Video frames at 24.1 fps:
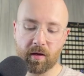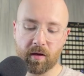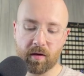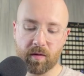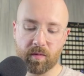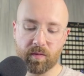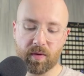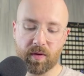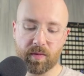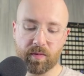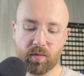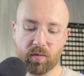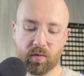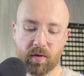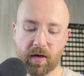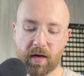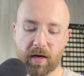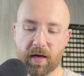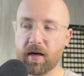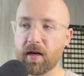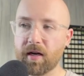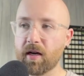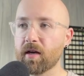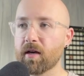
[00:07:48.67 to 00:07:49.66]
people
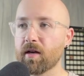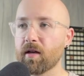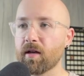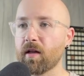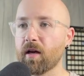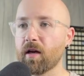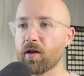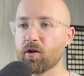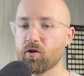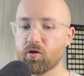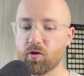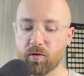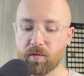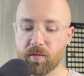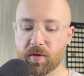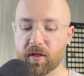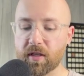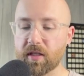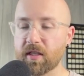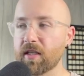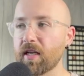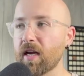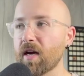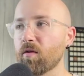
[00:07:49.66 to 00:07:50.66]
in a classroom, because
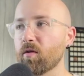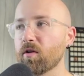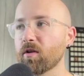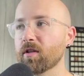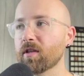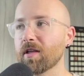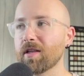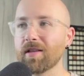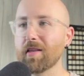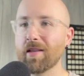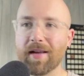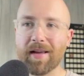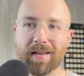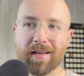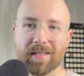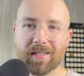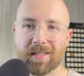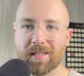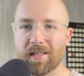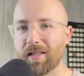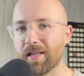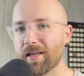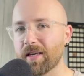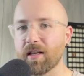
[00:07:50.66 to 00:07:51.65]
say I want it
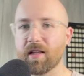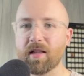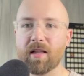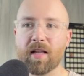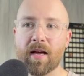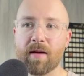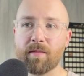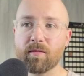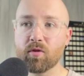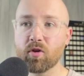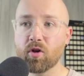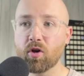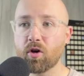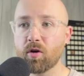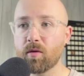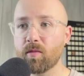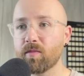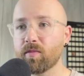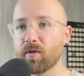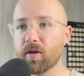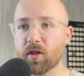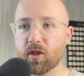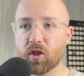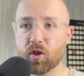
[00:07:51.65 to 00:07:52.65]
less like a
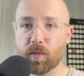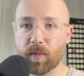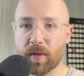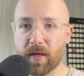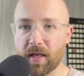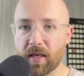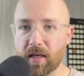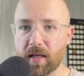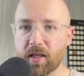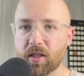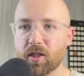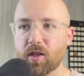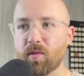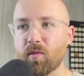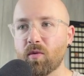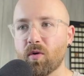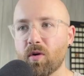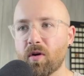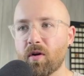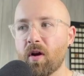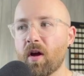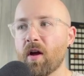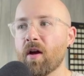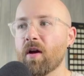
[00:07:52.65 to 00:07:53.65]
laptop experience and
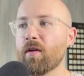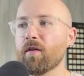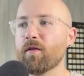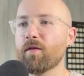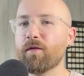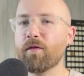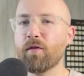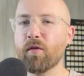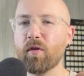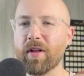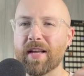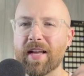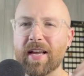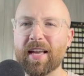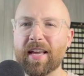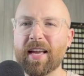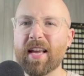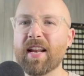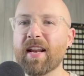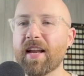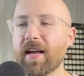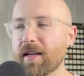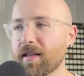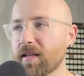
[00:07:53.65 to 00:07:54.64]
more feel like a
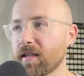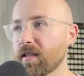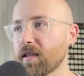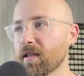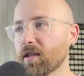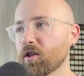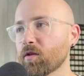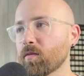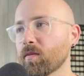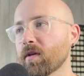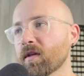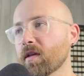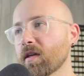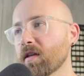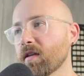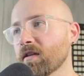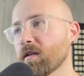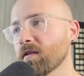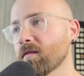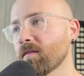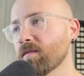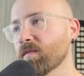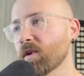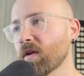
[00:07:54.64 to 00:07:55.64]
connected
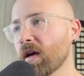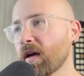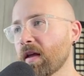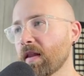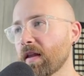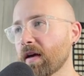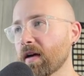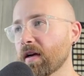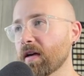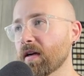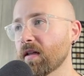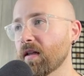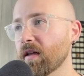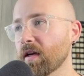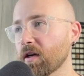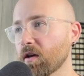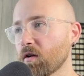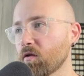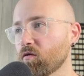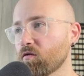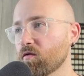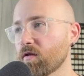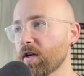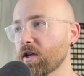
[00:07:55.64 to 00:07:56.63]
experience. I can click
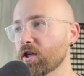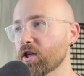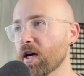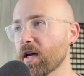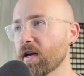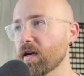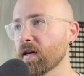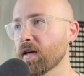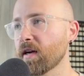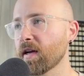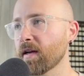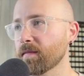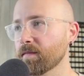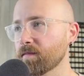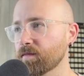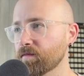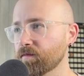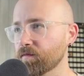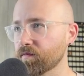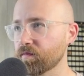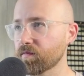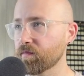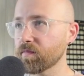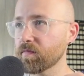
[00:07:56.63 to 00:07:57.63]
regenerate,
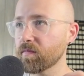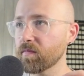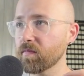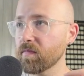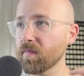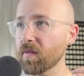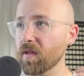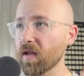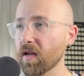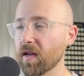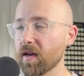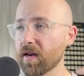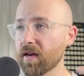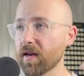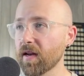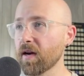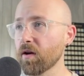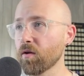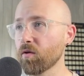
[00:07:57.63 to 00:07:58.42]
and now